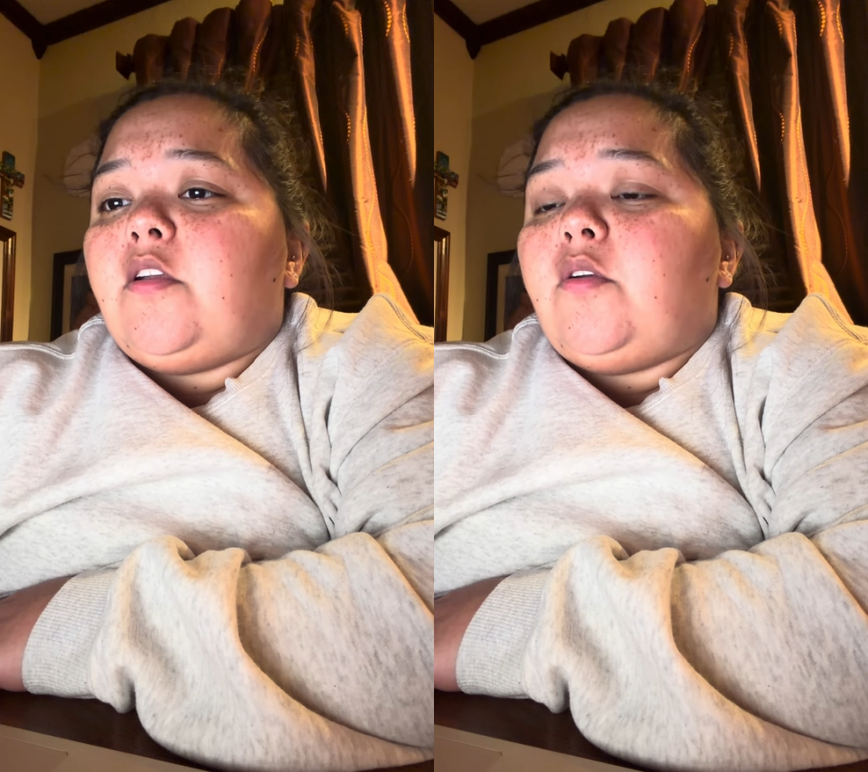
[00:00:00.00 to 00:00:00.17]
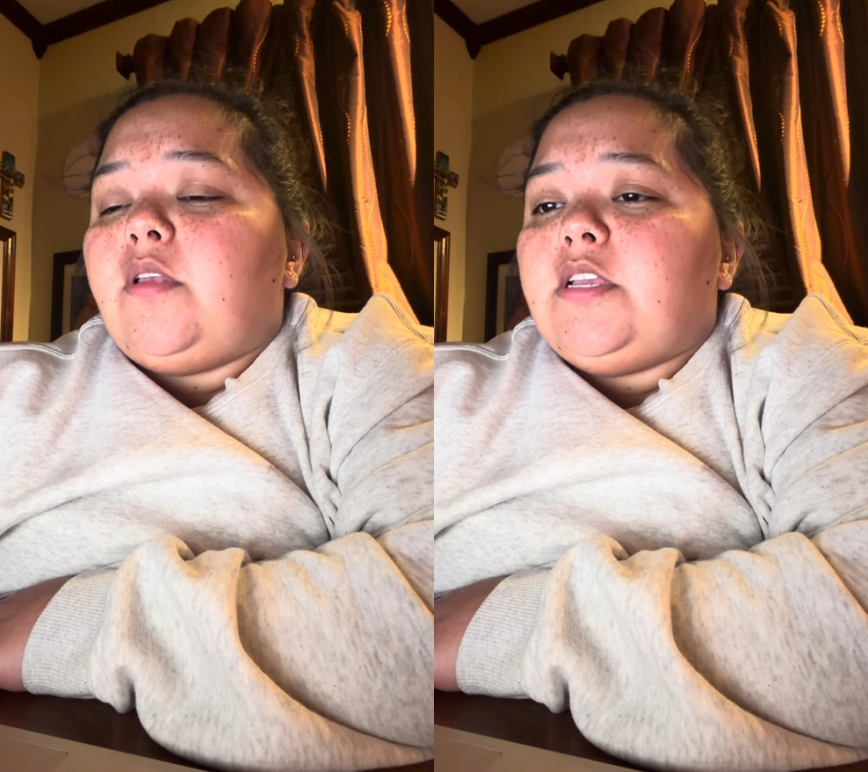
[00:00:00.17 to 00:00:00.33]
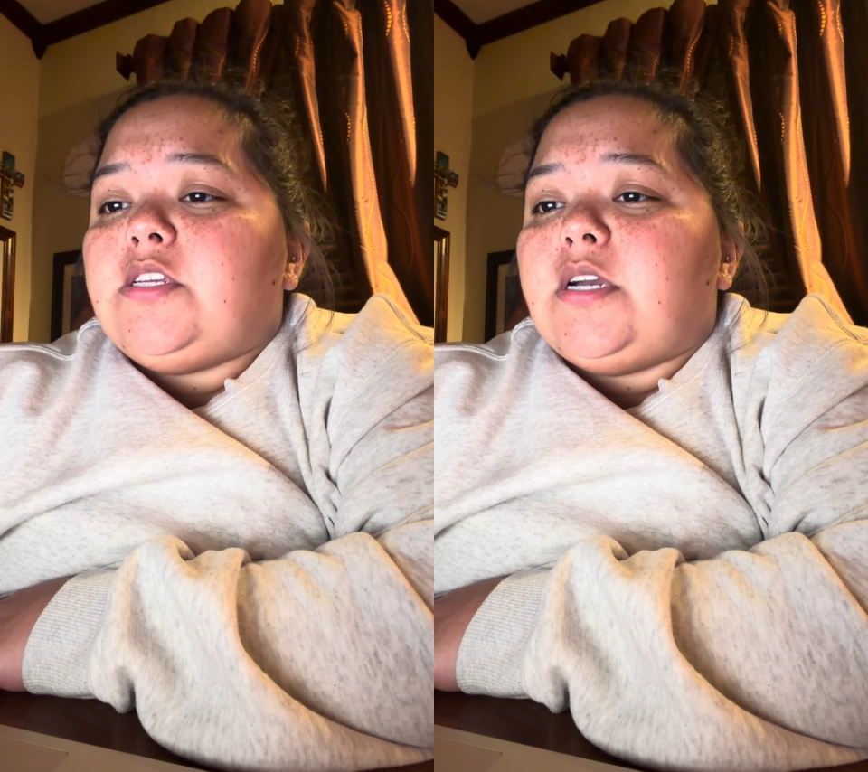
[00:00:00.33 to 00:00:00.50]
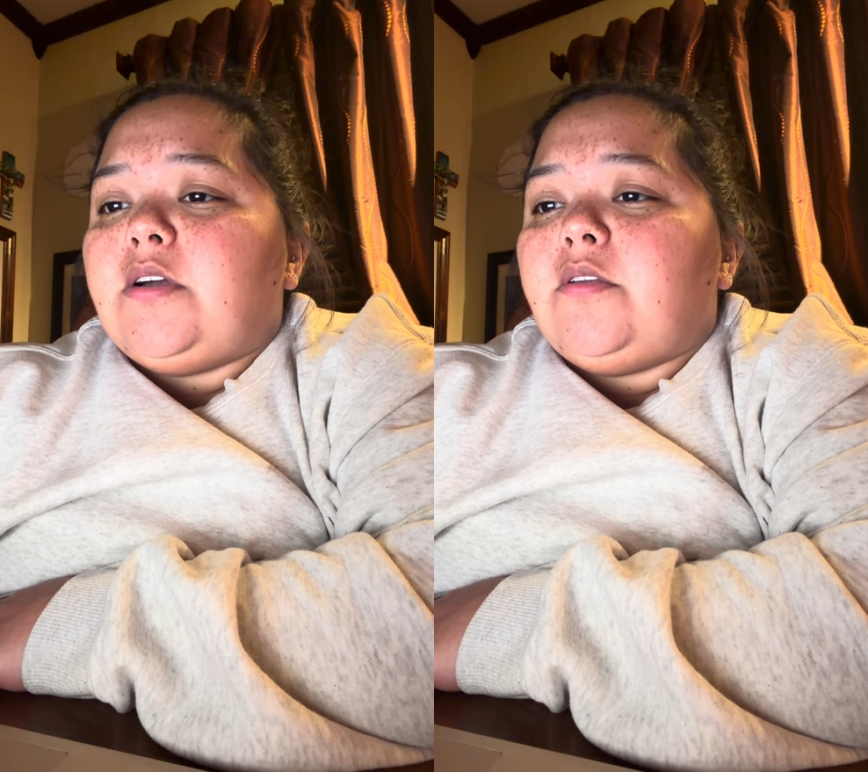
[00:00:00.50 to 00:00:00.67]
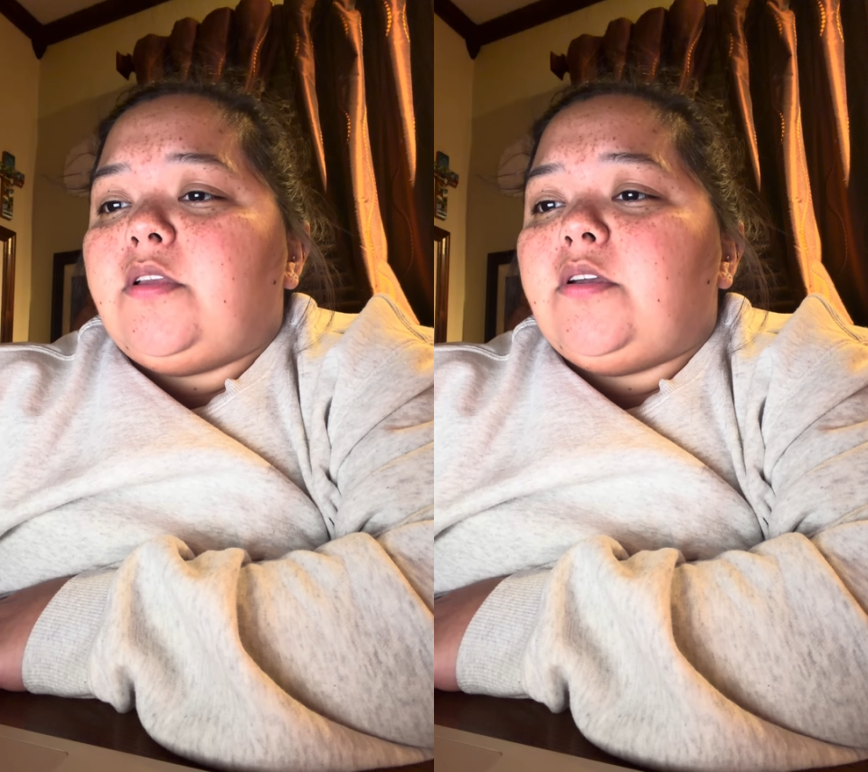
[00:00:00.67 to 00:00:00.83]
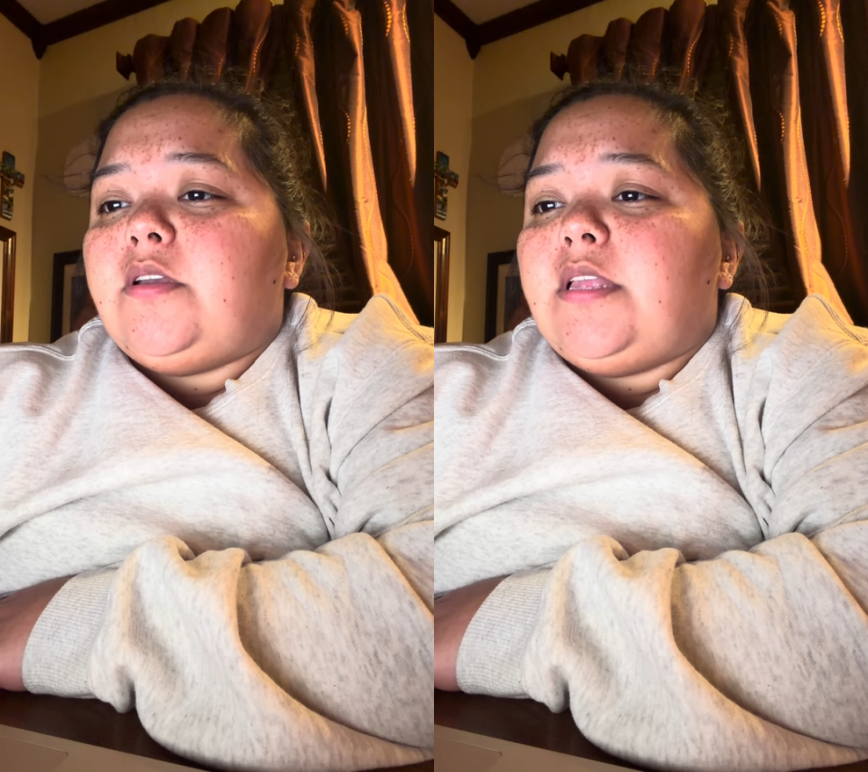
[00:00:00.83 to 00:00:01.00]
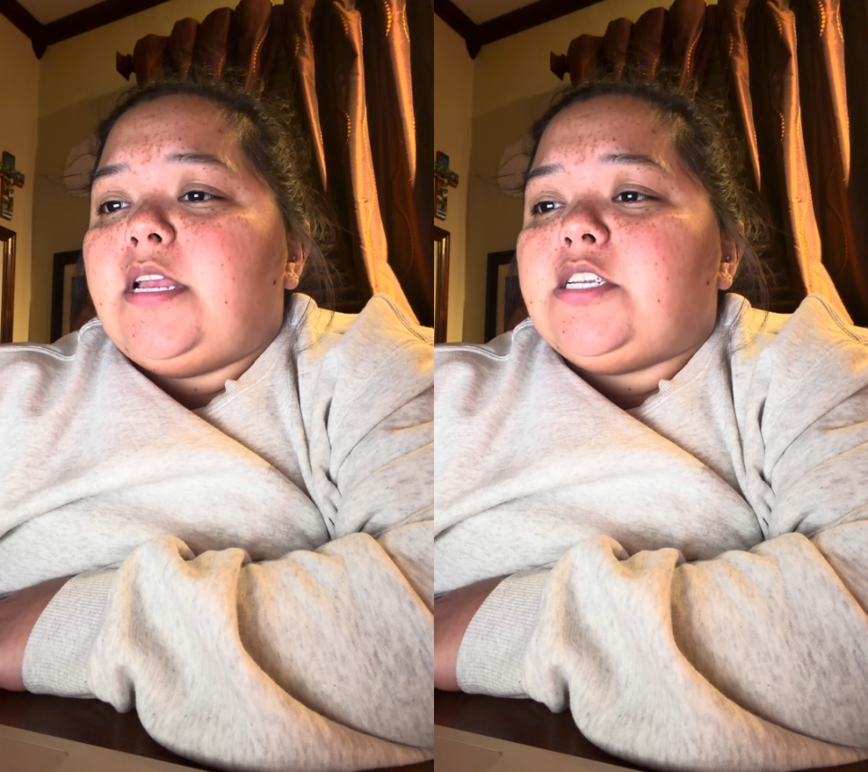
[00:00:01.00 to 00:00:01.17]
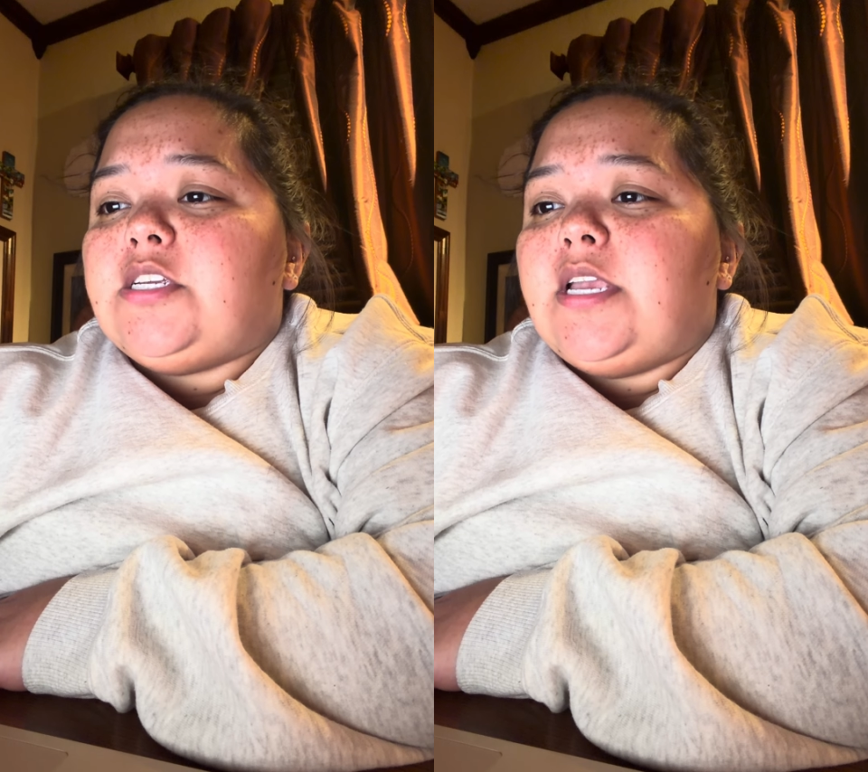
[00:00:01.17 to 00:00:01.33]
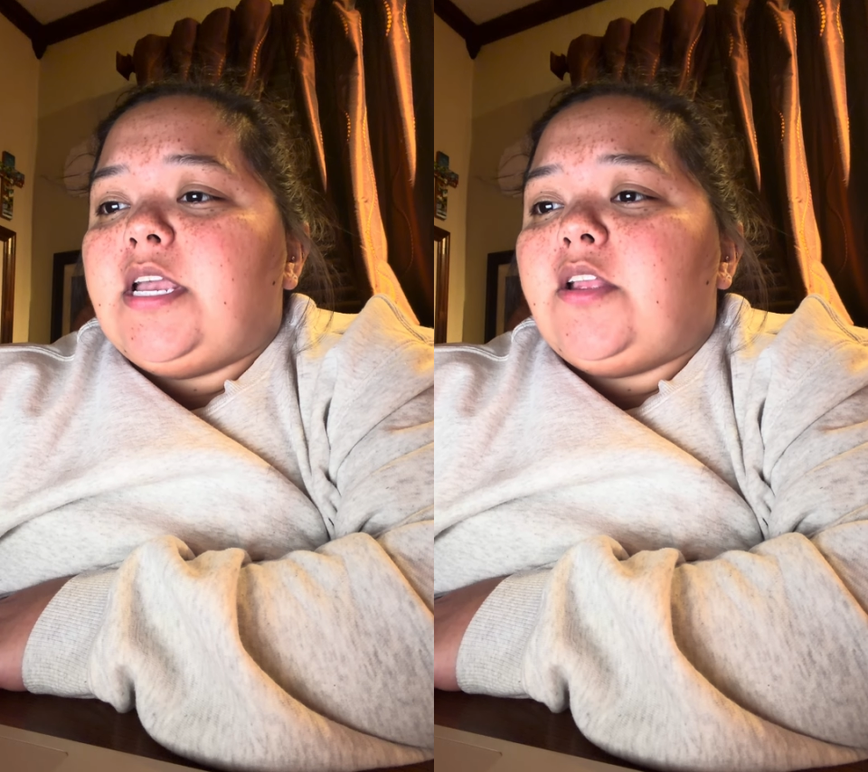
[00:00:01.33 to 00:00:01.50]
early childhood
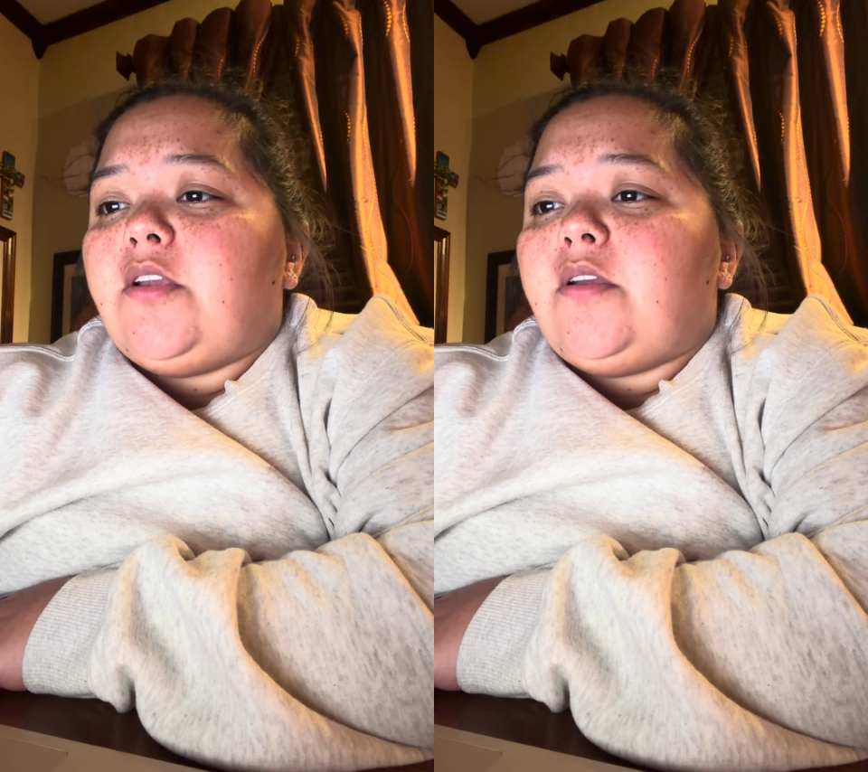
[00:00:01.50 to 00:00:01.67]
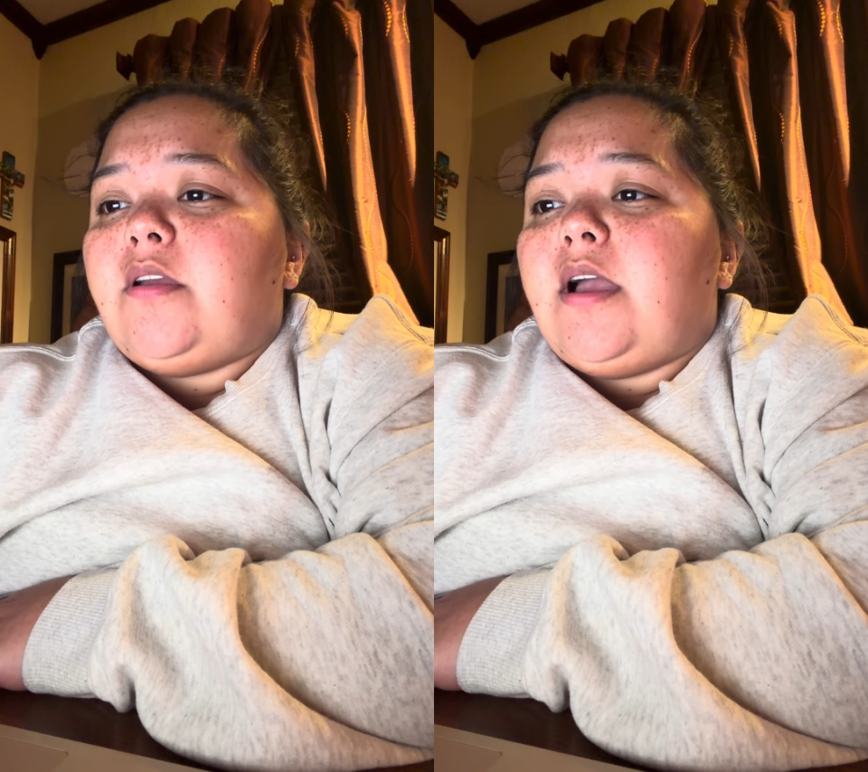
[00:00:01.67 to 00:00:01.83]
educator,